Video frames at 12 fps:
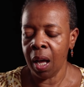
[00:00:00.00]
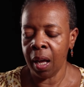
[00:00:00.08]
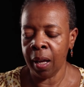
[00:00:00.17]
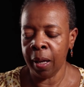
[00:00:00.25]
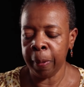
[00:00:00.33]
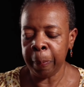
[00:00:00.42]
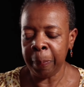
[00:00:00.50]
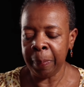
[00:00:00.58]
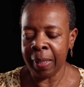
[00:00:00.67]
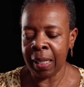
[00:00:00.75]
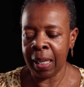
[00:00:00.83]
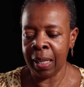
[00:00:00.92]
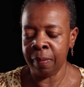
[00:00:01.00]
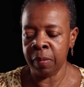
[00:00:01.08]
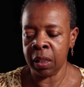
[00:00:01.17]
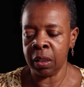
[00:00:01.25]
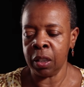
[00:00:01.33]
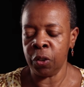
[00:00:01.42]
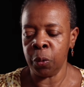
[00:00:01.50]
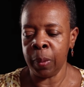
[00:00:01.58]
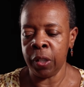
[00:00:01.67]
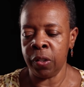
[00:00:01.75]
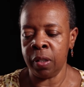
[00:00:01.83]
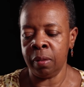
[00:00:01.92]
I had a
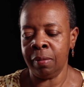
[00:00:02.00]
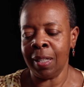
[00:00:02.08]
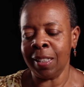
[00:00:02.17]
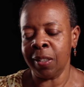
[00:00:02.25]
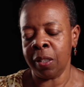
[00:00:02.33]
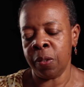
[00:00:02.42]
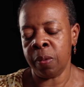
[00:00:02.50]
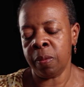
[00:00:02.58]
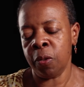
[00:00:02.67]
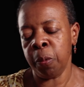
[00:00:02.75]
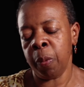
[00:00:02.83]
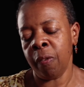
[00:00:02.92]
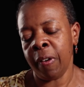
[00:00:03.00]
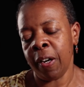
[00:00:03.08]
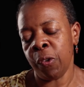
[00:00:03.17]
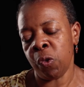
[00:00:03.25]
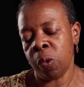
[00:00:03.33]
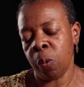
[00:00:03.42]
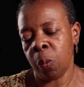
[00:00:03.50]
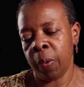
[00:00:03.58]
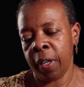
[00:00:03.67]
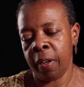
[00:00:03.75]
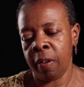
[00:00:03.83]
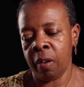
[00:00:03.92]
situation as a supervisor
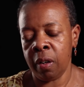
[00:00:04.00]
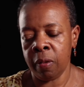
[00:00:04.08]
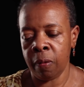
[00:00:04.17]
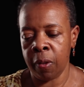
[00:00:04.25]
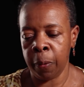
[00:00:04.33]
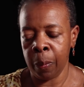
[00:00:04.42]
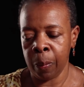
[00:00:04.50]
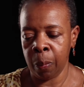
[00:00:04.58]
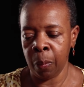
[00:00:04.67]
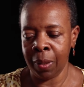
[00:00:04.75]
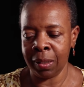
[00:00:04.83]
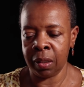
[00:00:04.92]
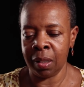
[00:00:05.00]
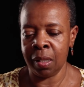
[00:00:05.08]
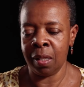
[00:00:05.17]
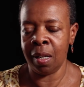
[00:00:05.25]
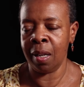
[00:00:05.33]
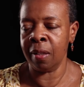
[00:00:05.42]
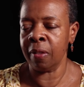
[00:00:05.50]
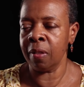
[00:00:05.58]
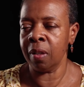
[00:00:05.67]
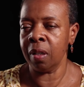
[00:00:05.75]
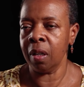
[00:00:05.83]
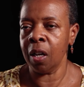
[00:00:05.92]
where there was a death
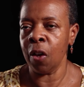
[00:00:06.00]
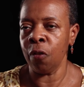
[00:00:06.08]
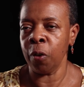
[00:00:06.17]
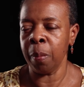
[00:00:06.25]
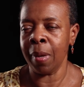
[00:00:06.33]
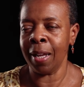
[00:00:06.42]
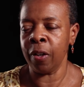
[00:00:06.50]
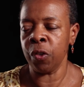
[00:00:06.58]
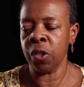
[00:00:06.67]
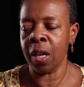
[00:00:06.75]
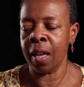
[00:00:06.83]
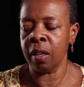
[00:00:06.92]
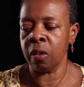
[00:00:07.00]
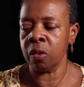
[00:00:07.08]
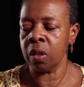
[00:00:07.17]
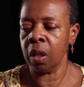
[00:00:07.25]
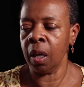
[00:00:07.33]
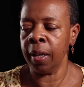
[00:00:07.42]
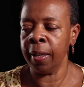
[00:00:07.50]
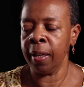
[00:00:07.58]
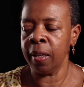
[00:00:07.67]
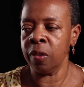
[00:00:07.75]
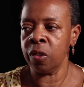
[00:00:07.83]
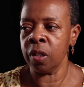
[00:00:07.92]
of a minor child,
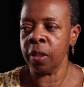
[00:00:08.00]
and